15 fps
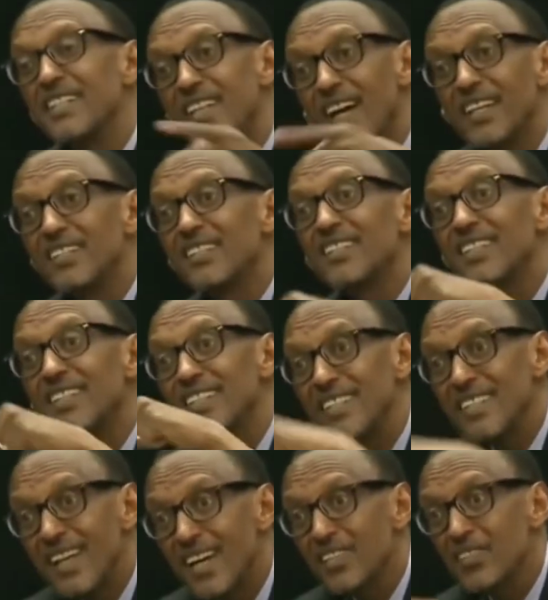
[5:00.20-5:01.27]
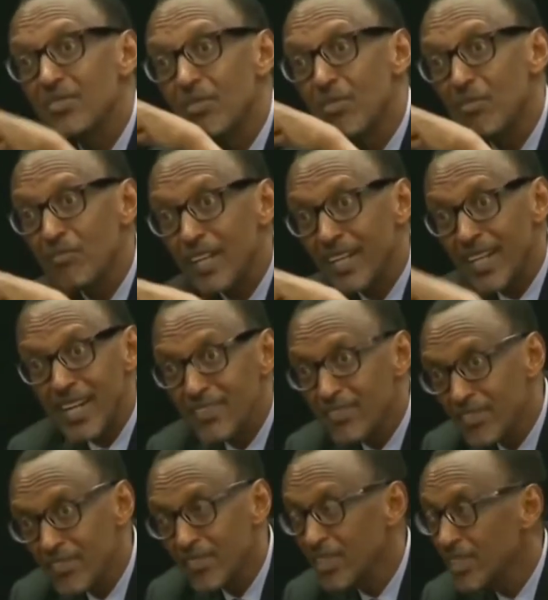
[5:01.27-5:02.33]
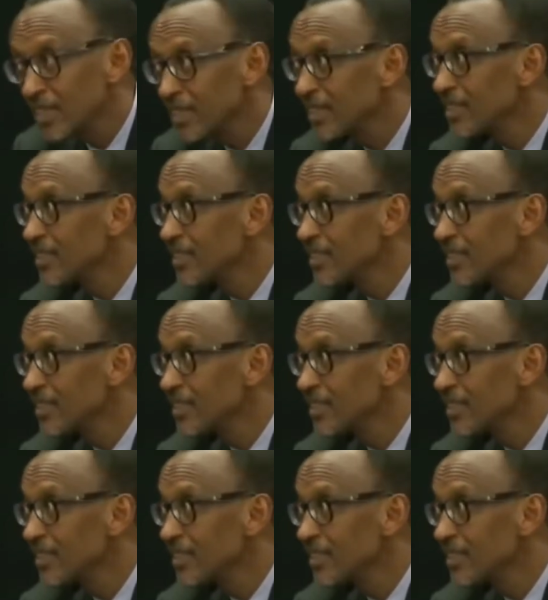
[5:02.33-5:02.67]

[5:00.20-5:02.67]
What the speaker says: indicts leaders of a country,